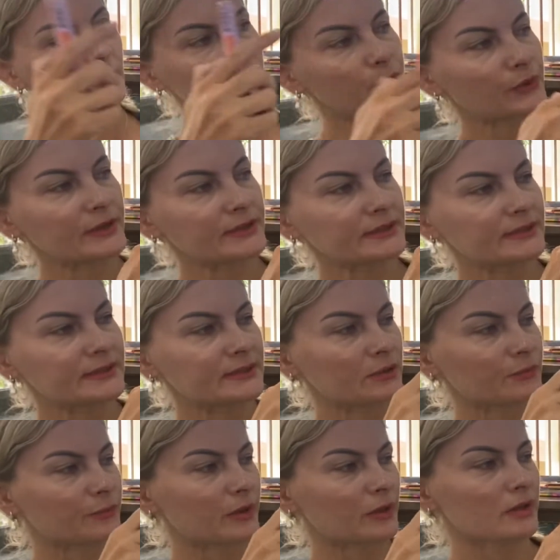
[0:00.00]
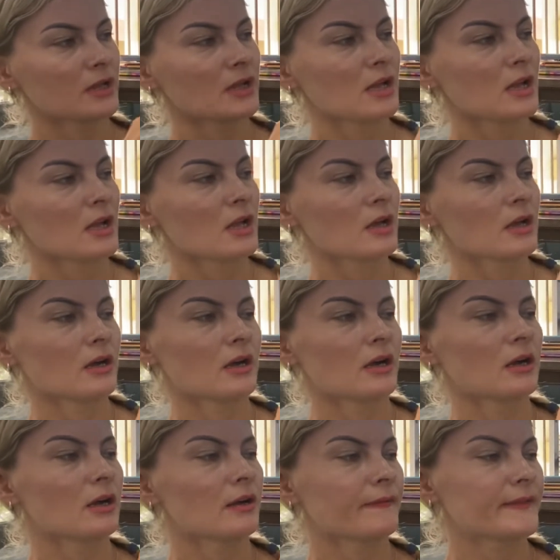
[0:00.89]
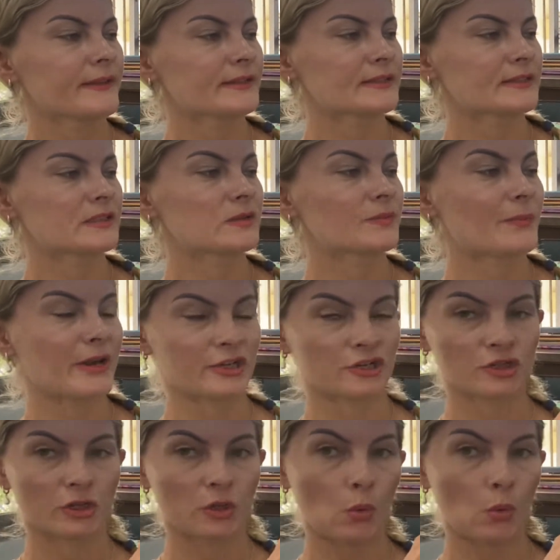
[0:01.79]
present simple. This is special